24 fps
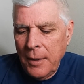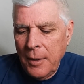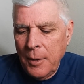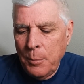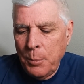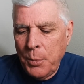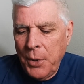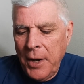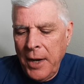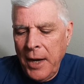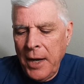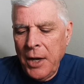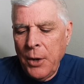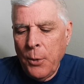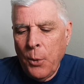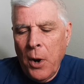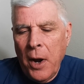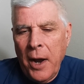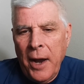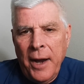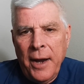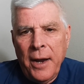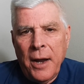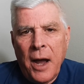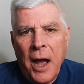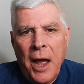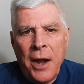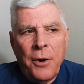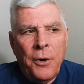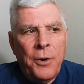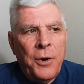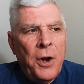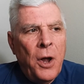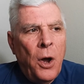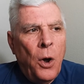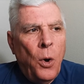But anyway, I
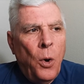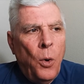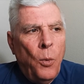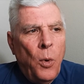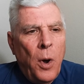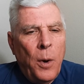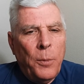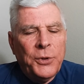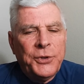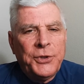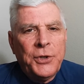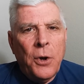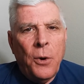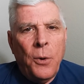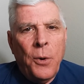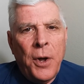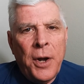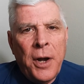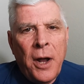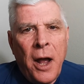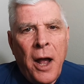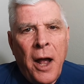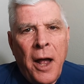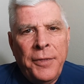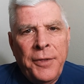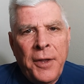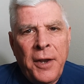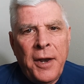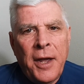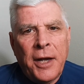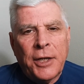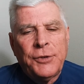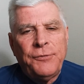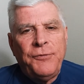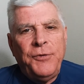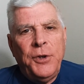don't know what was going on the
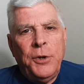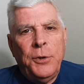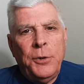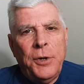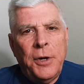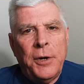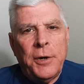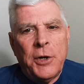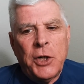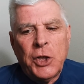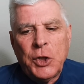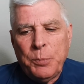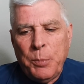next few years,